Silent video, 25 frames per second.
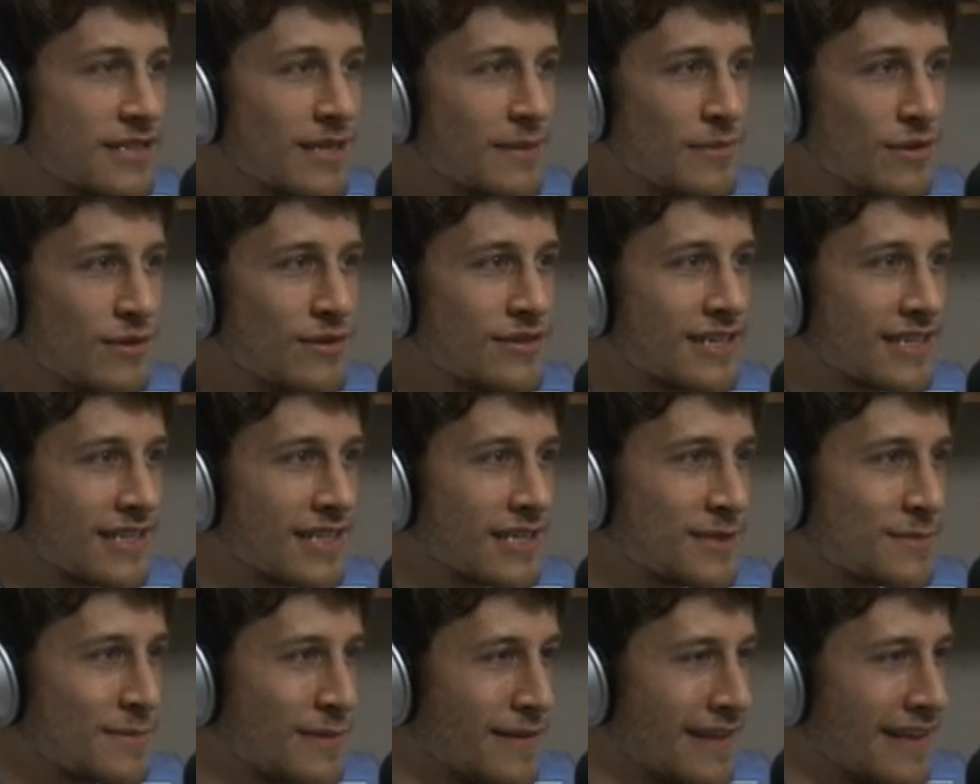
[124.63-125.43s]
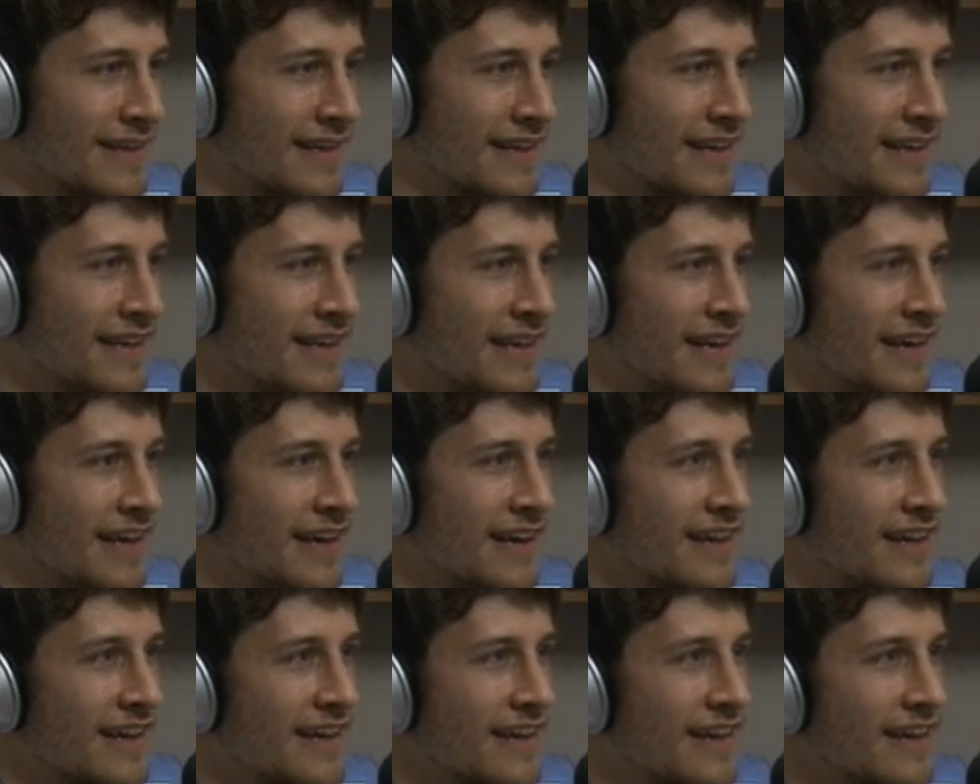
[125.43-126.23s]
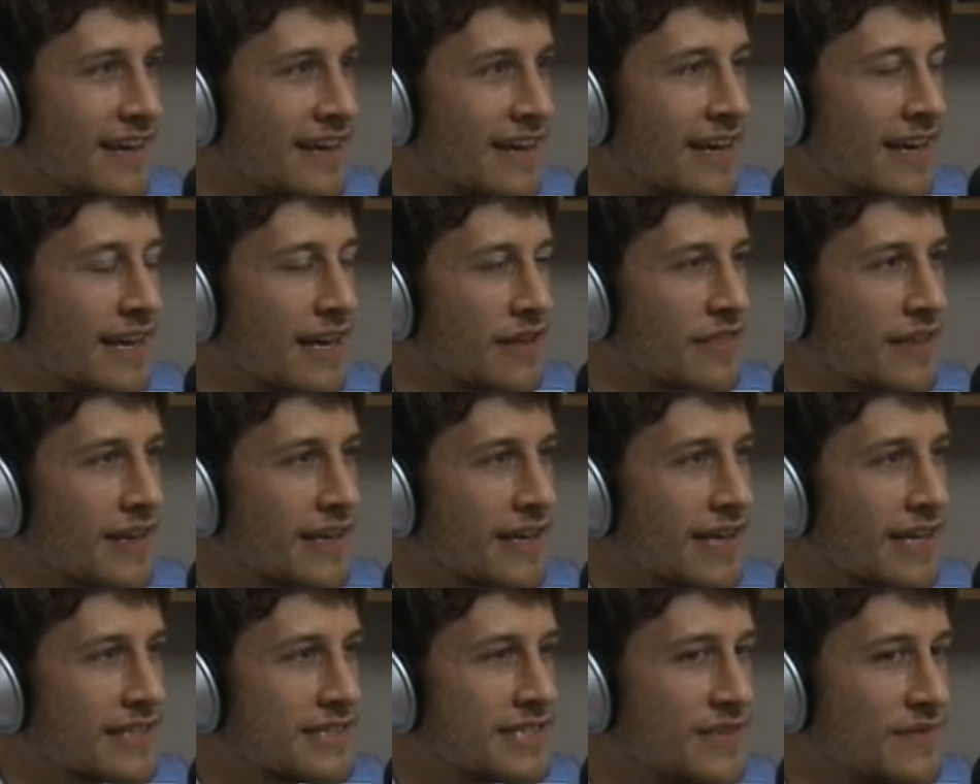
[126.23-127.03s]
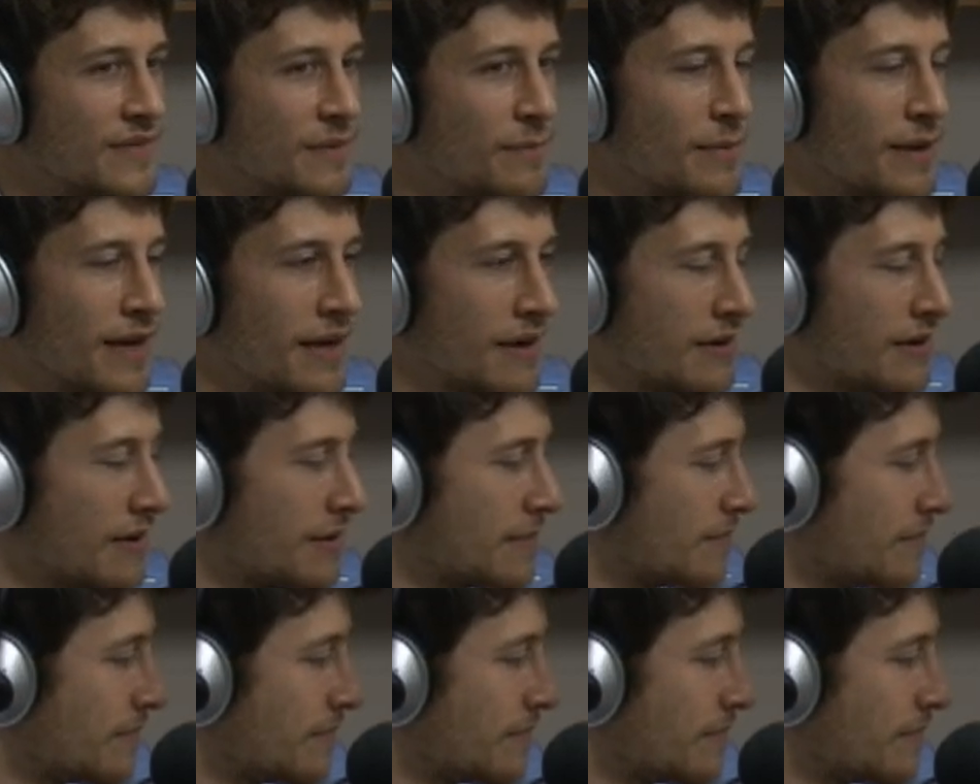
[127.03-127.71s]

the music that's playing. And I think it gets even better.